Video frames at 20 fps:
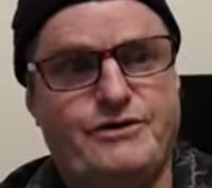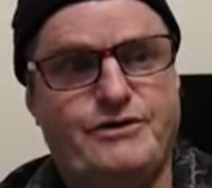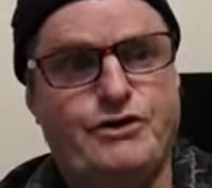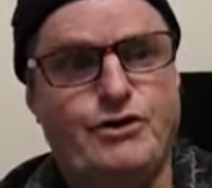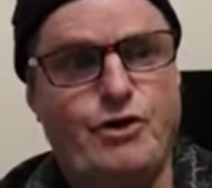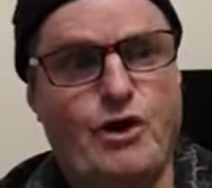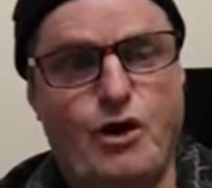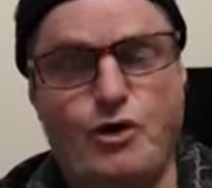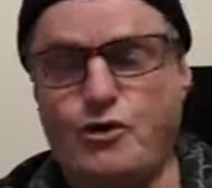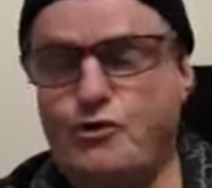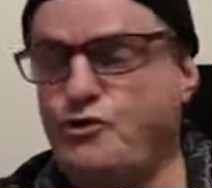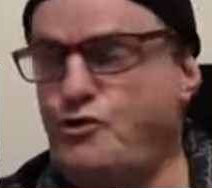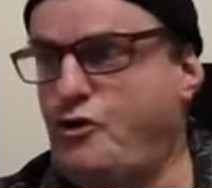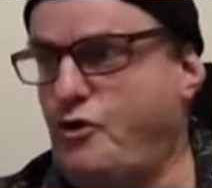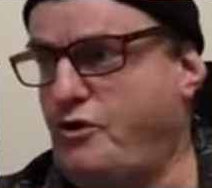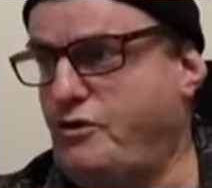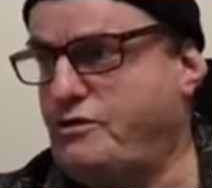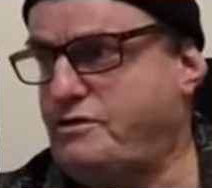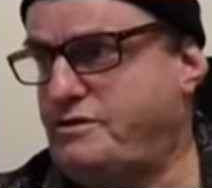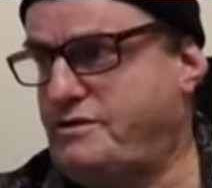your own
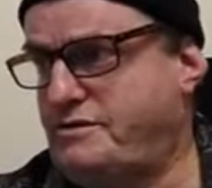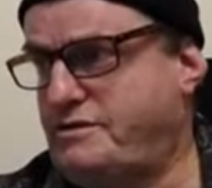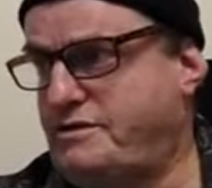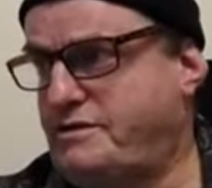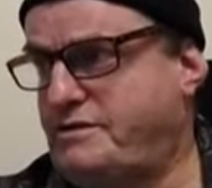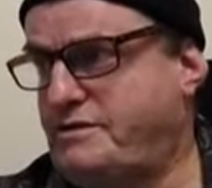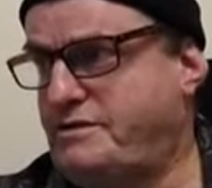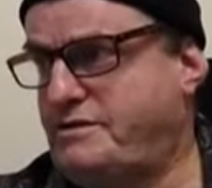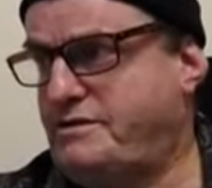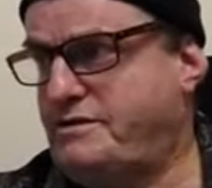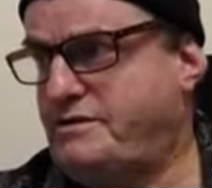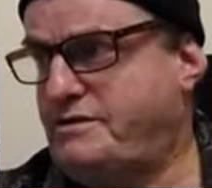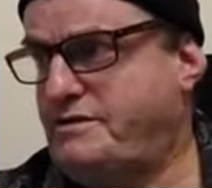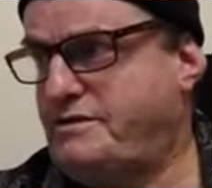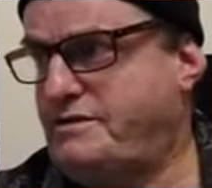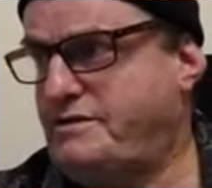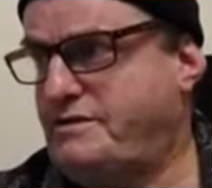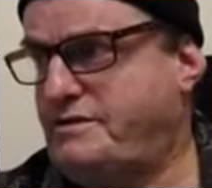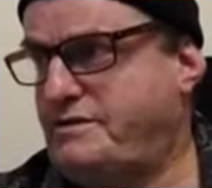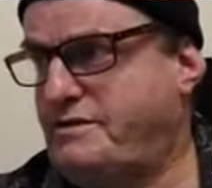God
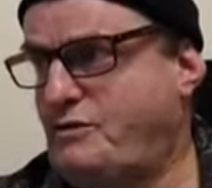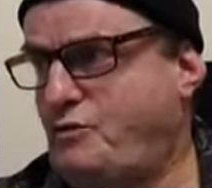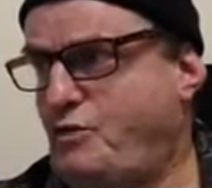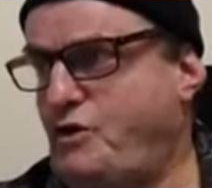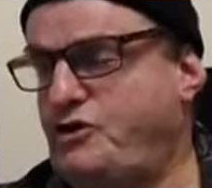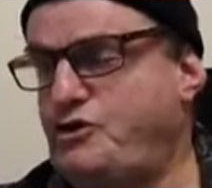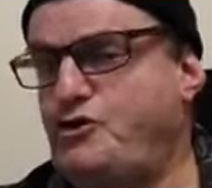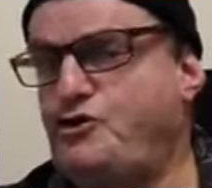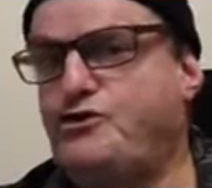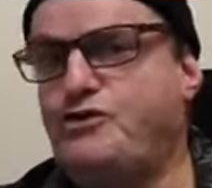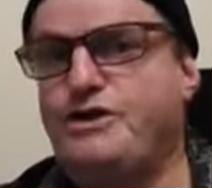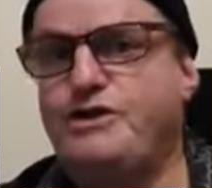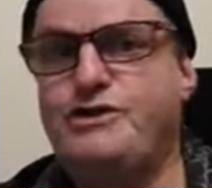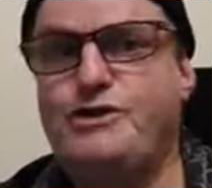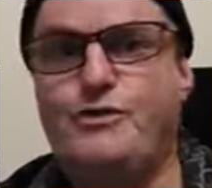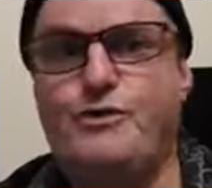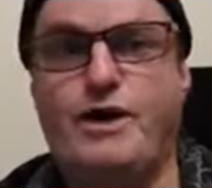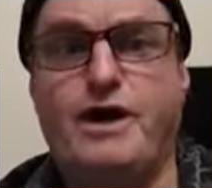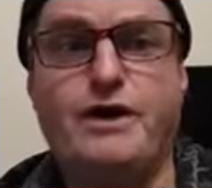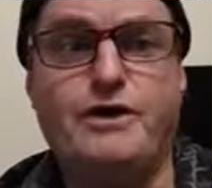when you think
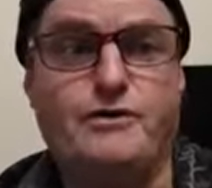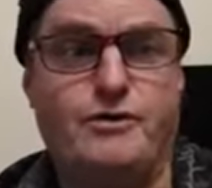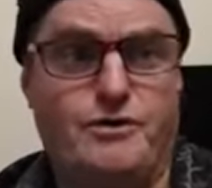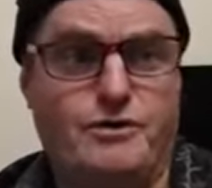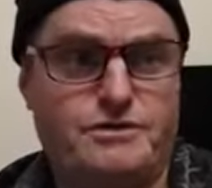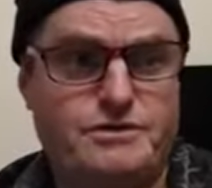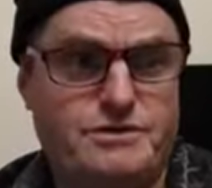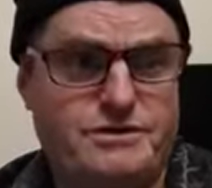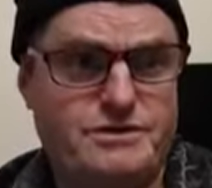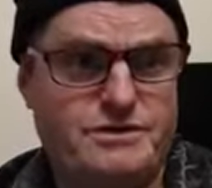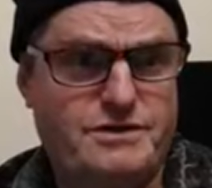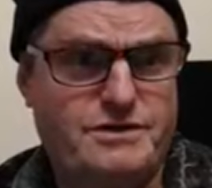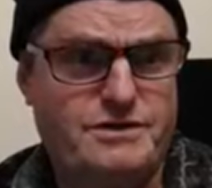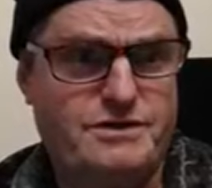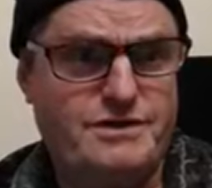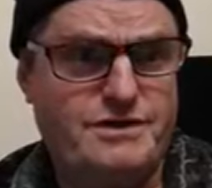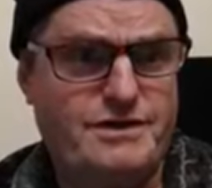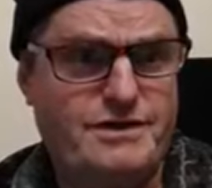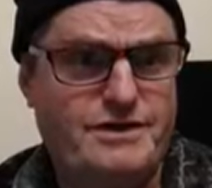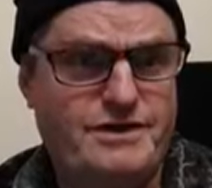you are God,
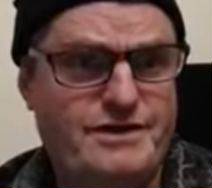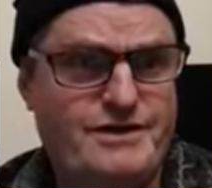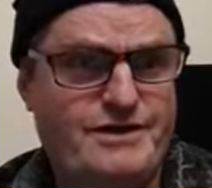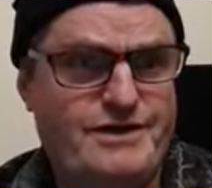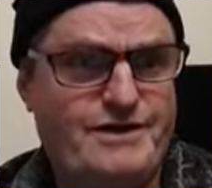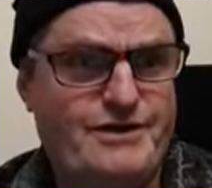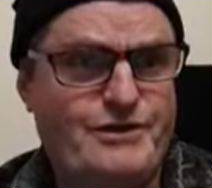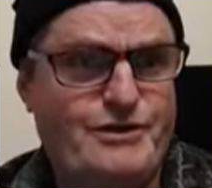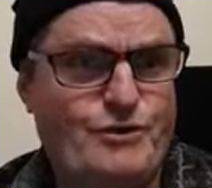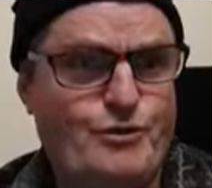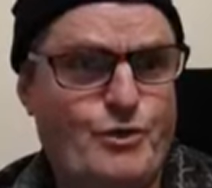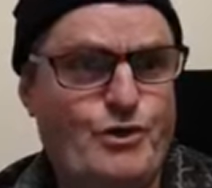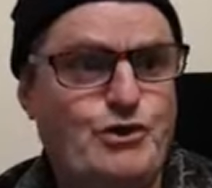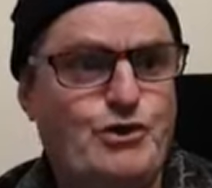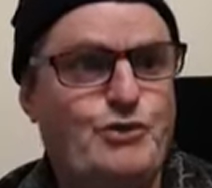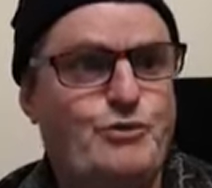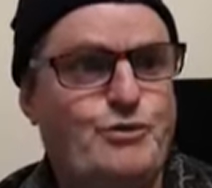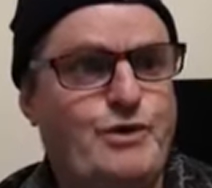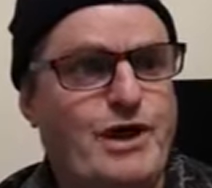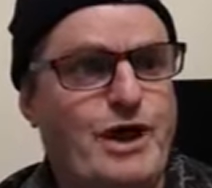when
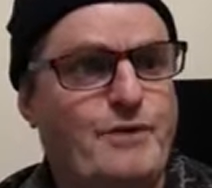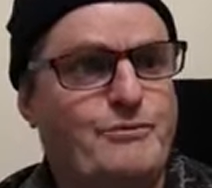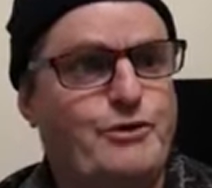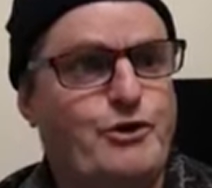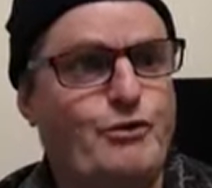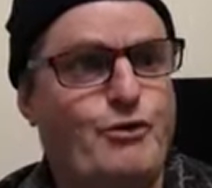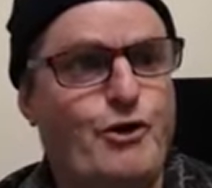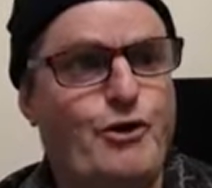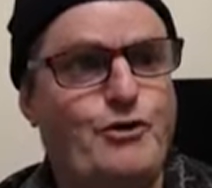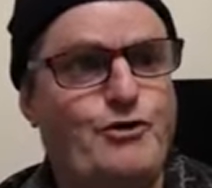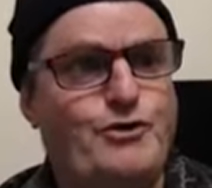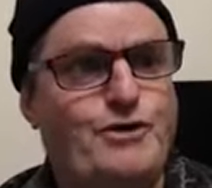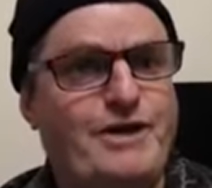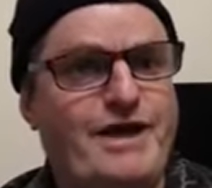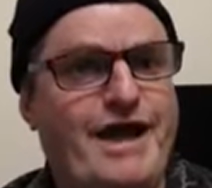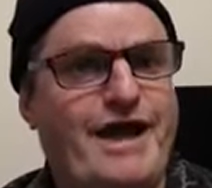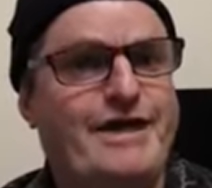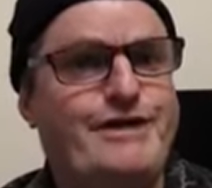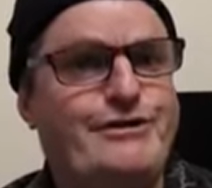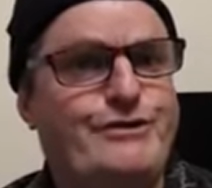you become your own
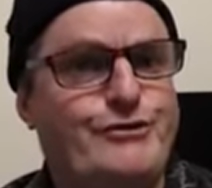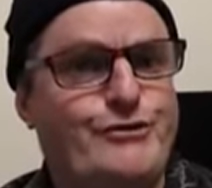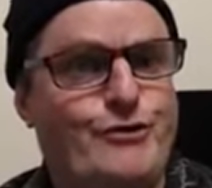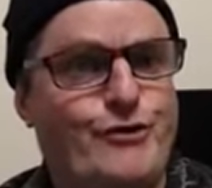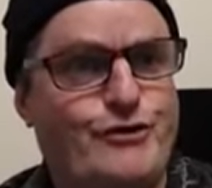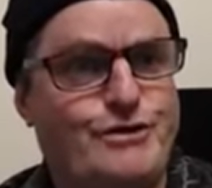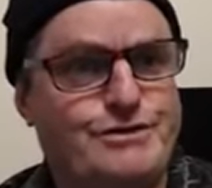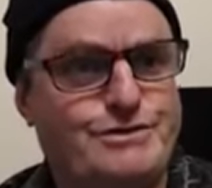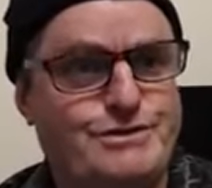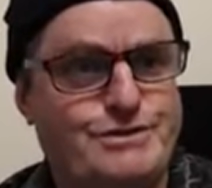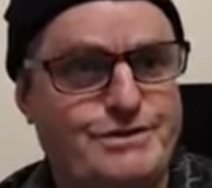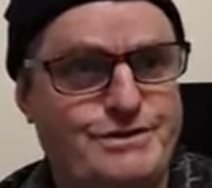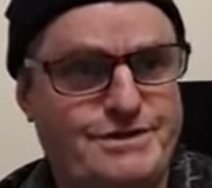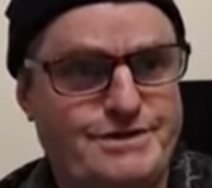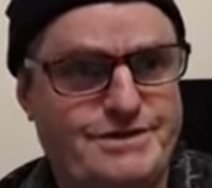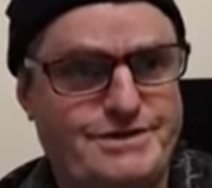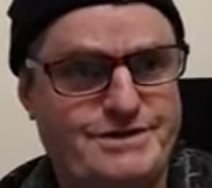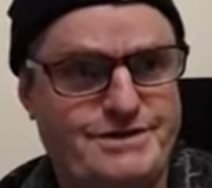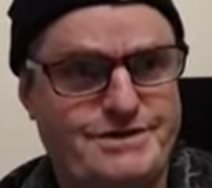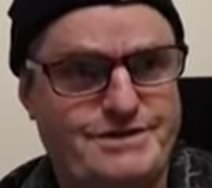Antichrist,
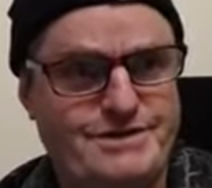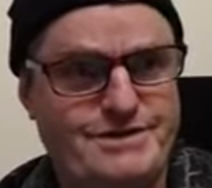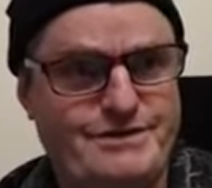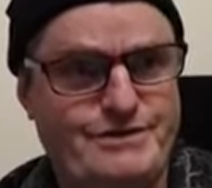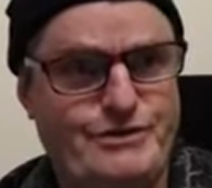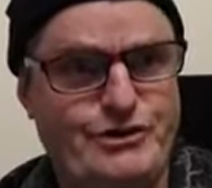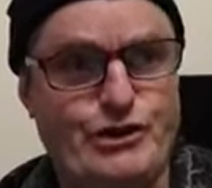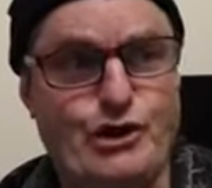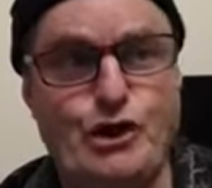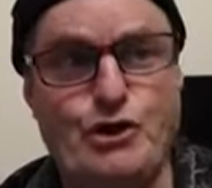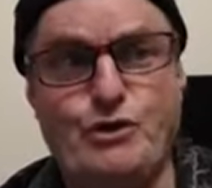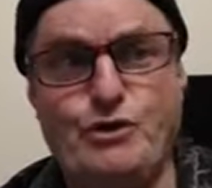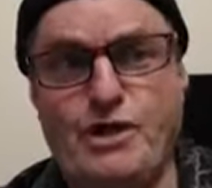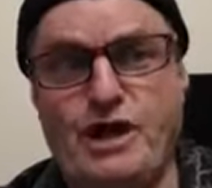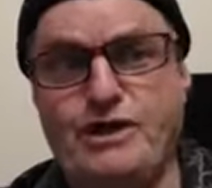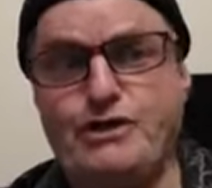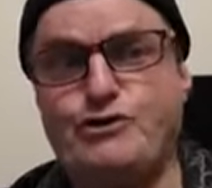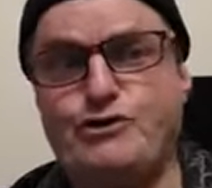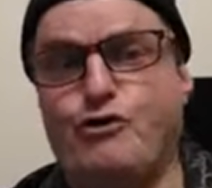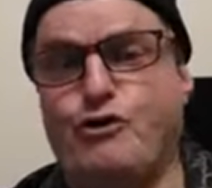you know,
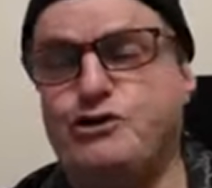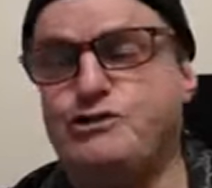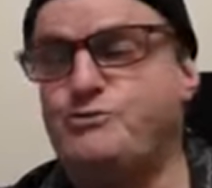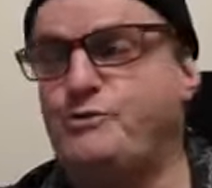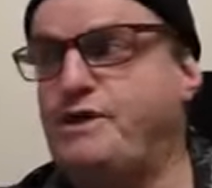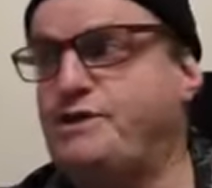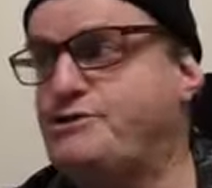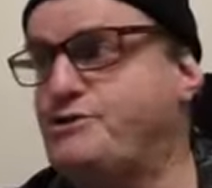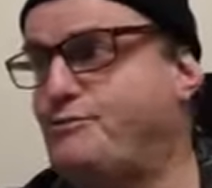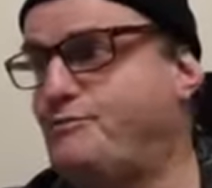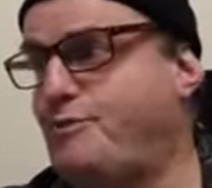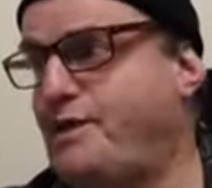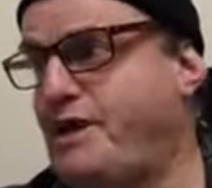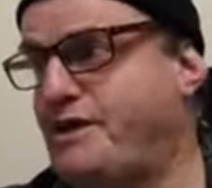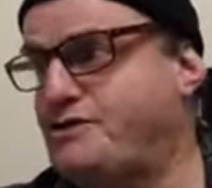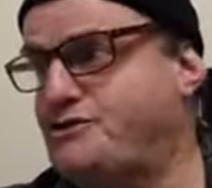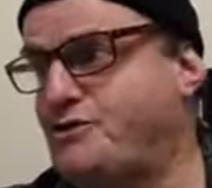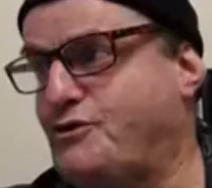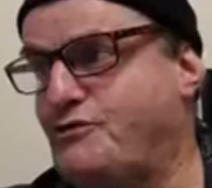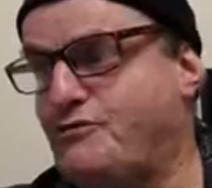Antichrist means in
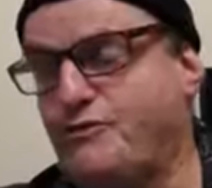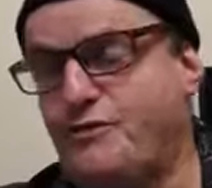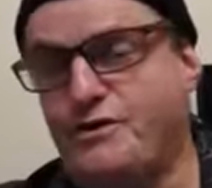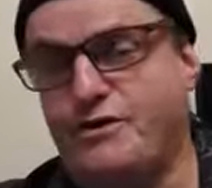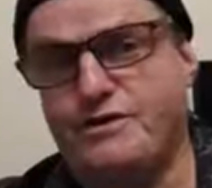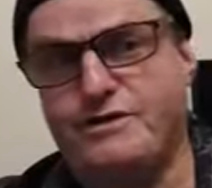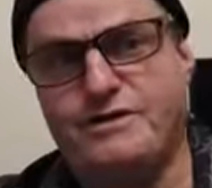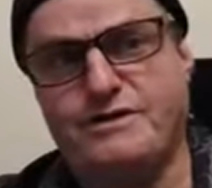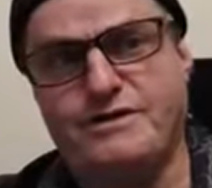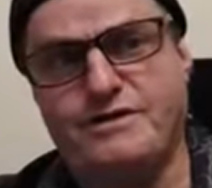place of, right?